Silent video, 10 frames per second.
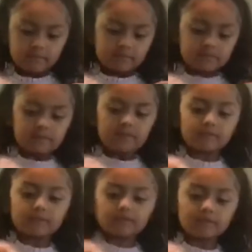
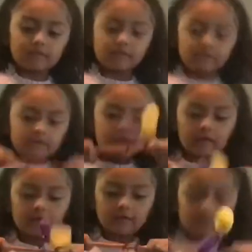
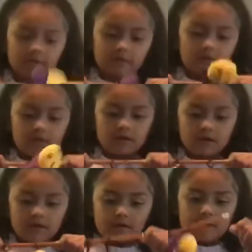
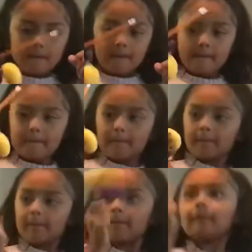
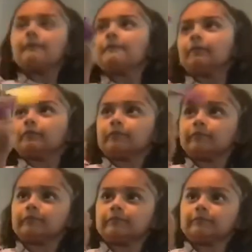
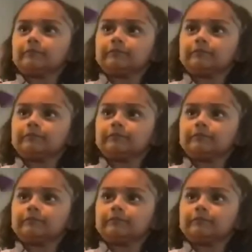No one is speaking in this clip.